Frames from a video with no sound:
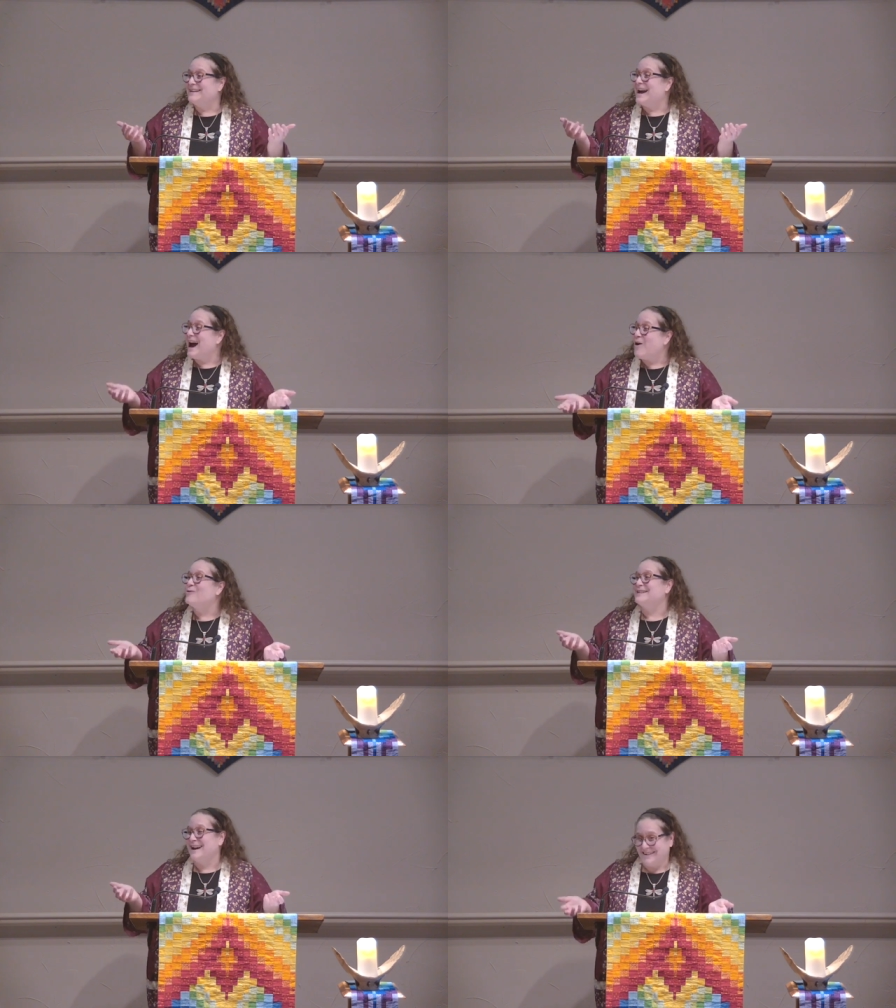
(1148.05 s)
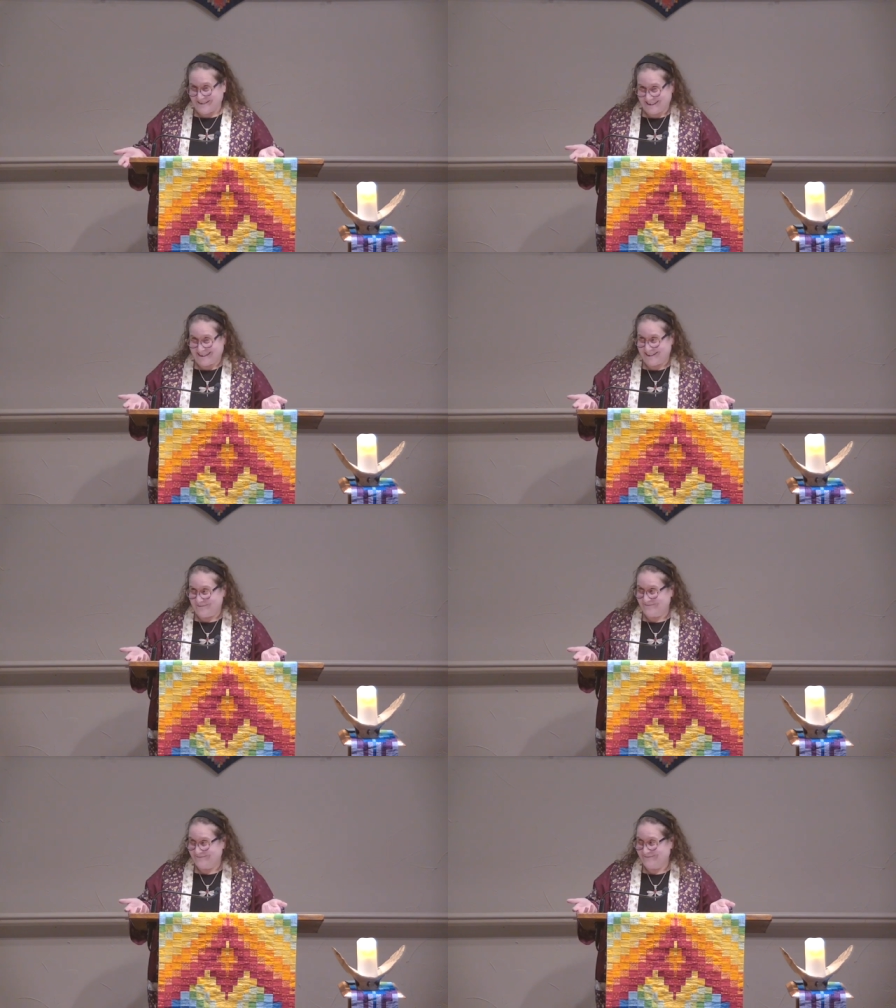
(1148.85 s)
in an
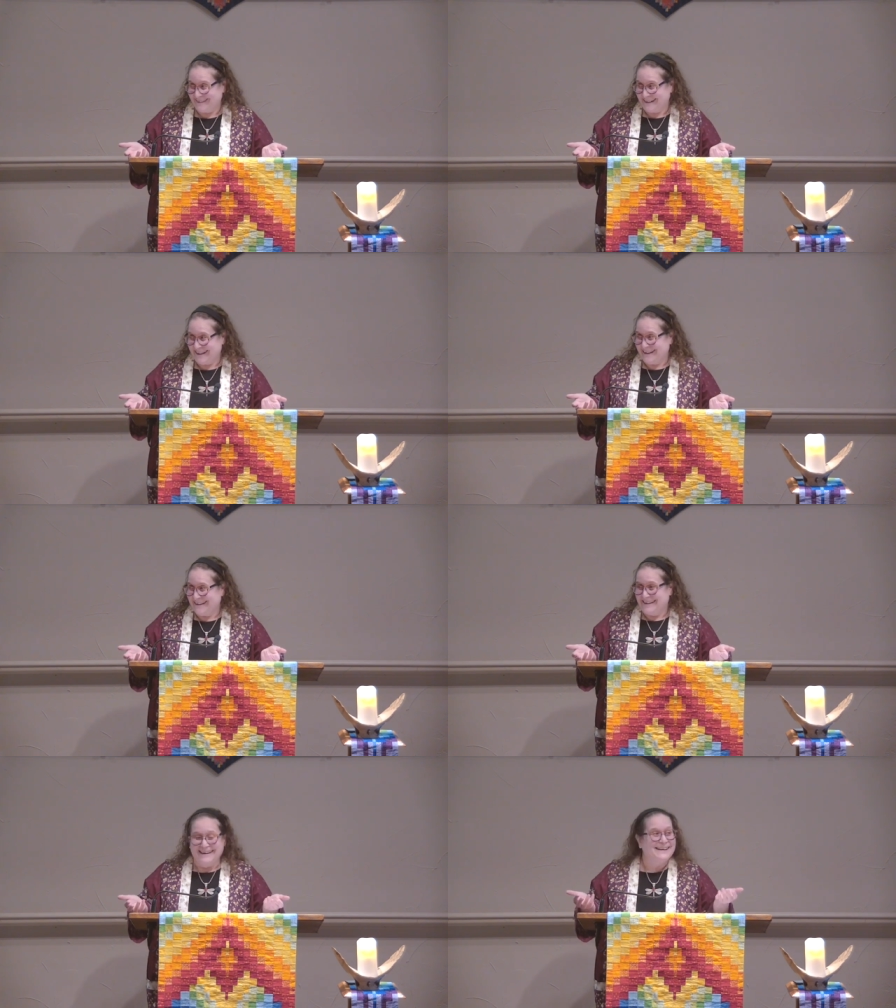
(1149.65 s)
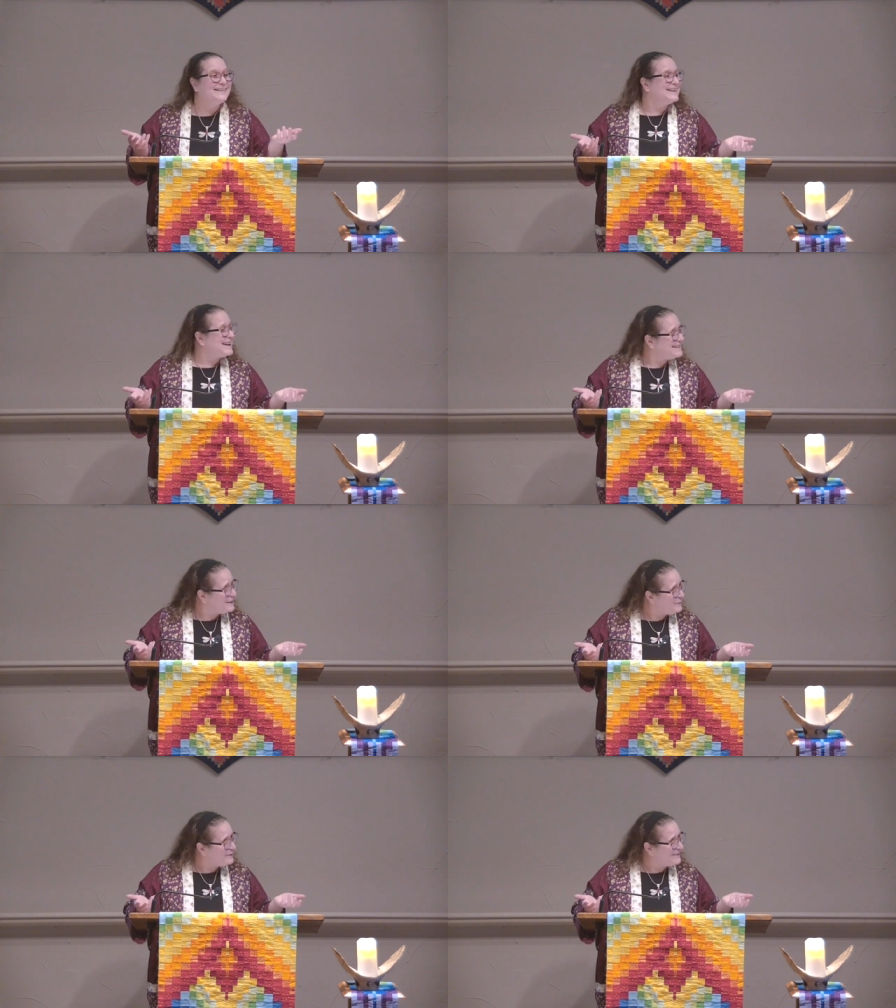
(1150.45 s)
outhouse in the
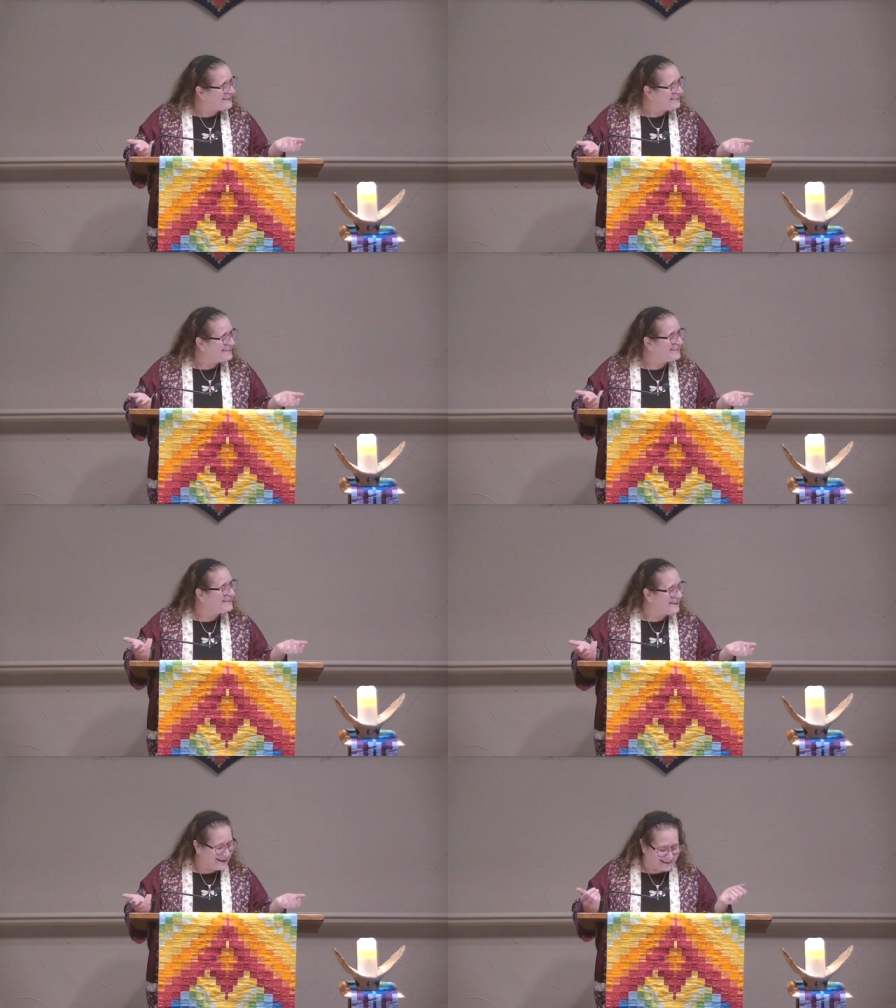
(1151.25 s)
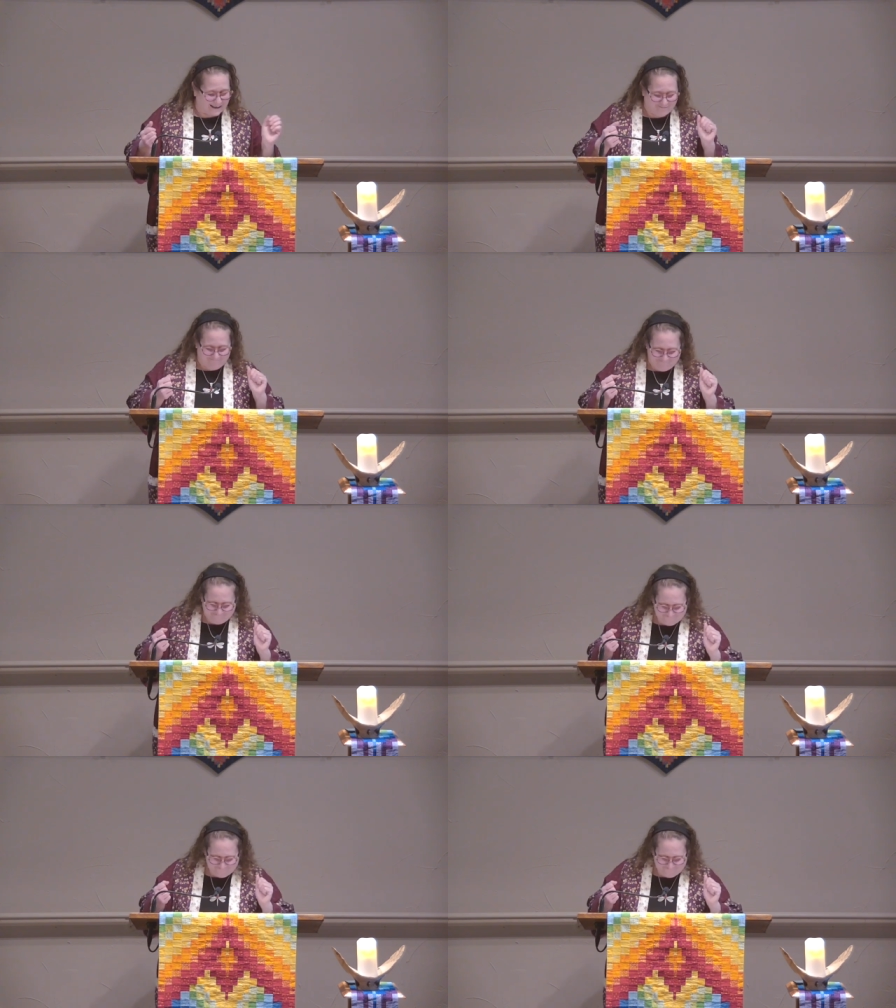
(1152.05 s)
1950s in Connecticut.